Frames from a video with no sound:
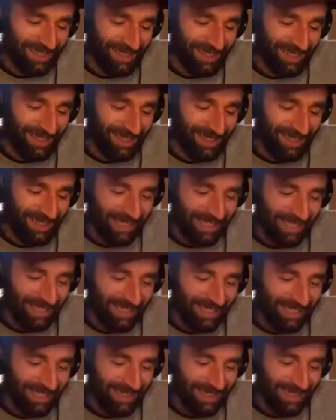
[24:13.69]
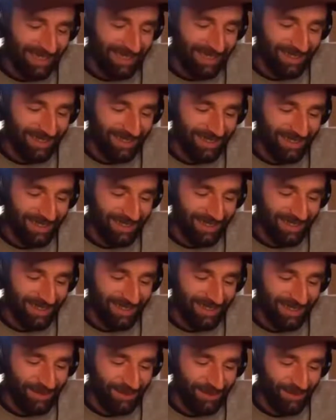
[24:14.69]
making a
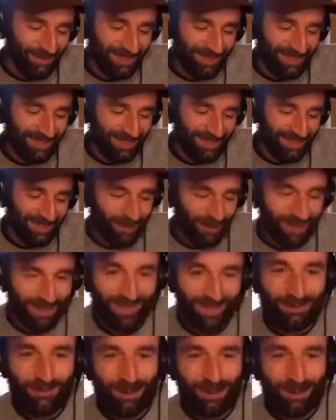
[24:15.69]
Python